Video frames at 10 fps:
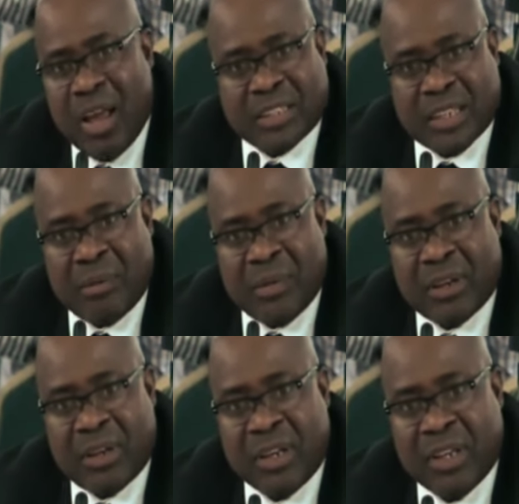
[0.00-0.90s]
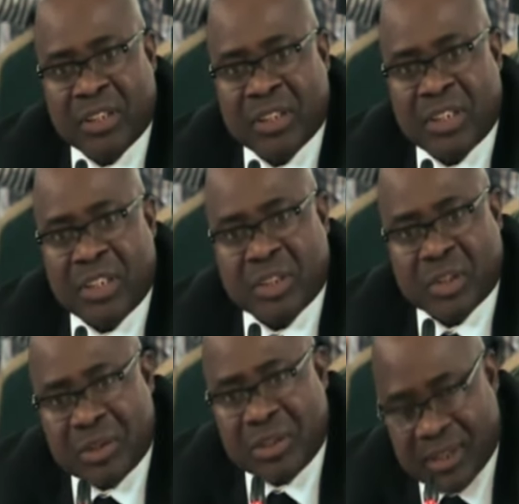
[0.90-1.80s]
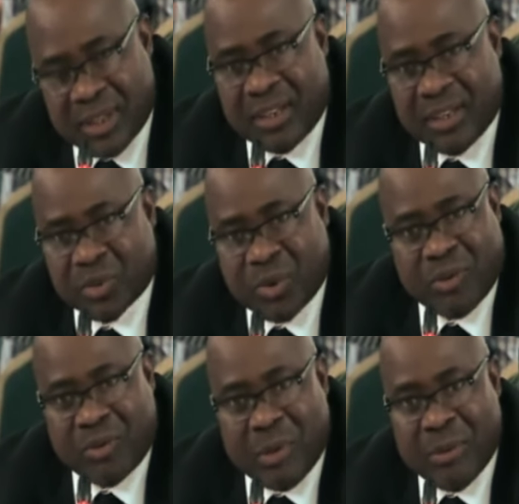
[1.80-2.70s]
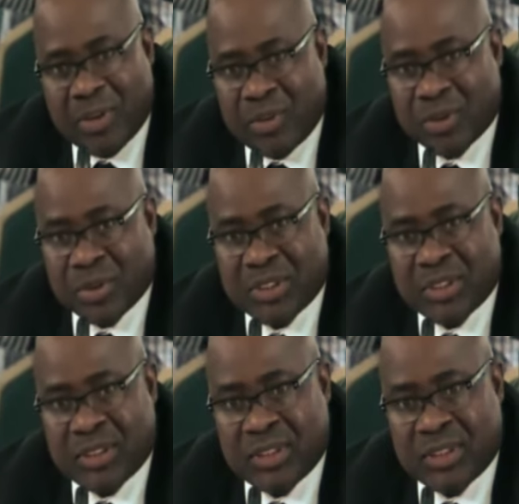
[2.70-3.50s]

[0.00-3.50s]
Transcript: except that he is one of my mentors.